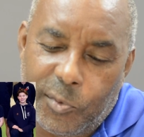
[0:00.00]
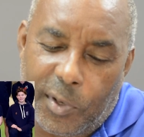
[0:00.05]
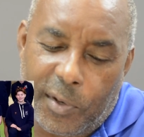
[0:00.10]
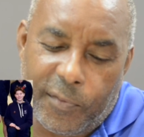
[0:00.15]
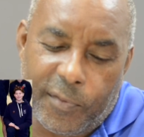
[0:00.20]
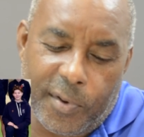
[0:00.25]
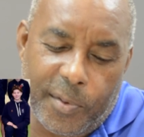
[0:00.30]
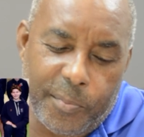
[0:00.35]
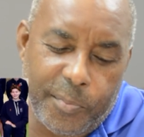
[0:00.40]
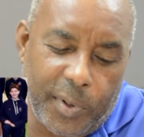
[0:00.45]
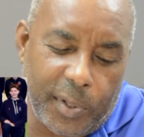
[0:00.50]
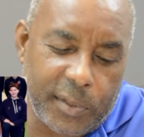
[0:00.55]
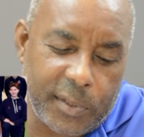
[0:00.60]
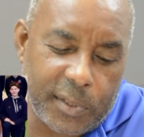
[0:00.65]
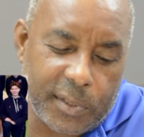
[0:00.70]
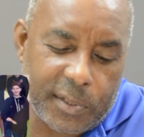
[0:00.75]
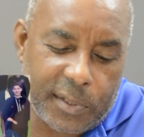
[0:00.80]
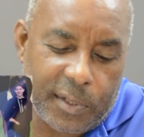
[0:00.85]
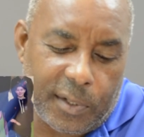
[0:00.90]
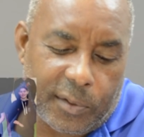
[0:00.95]
one of our
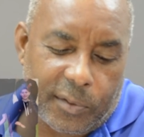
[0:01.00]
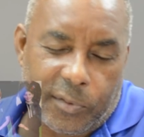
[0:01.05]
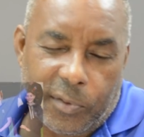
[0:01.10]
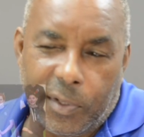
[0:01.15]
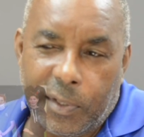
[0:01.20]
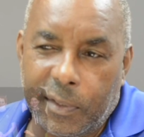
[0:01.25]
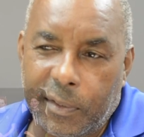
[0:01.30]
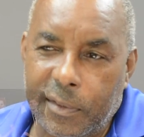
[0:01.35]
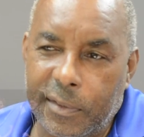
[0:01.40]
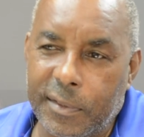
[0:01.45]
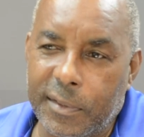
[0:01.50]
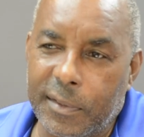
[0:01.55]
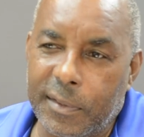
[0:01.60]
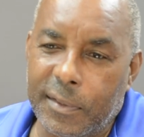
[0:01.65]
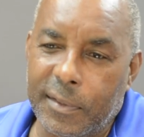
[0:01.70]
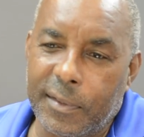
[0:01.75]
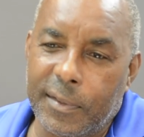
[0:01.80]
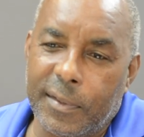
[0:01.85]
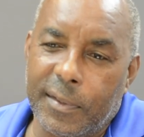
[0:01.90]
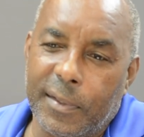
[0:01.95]
brightest young cricketers.
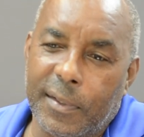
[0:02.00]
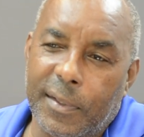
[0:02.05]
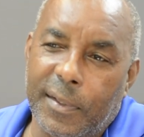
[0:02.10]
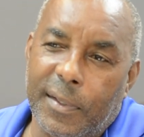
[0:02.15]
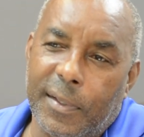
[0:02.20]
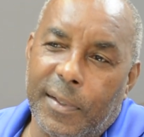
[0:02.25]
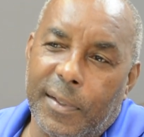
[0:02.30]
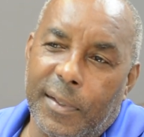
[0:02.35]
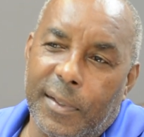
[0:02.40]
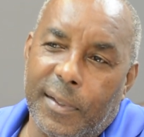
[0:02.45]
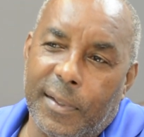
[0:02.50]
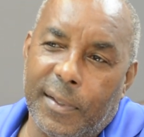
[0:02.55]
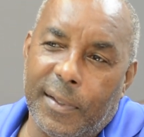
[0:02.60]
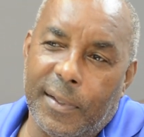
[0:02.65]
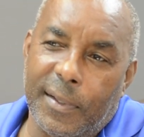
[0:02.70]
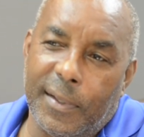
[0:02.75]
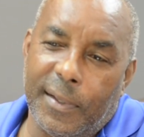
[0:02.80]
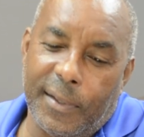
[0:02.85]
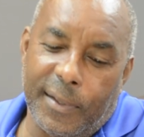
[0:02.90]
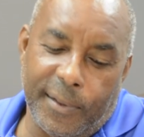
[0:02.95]

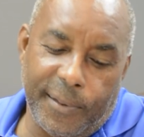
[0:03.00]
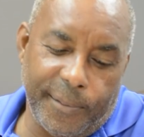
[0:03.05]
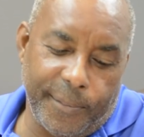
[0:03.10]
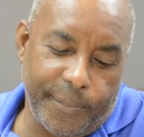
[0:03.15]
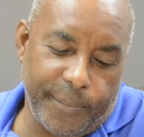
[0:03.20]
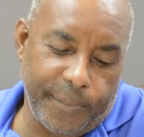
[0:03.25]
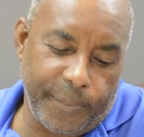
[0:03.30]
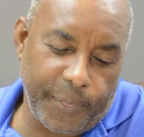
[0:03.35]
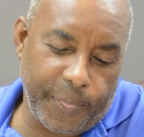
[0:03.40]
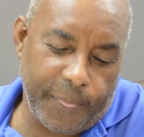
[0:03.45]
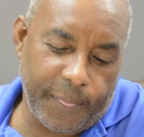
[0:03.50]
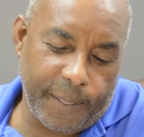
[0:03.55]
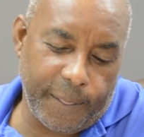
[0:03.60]
Um,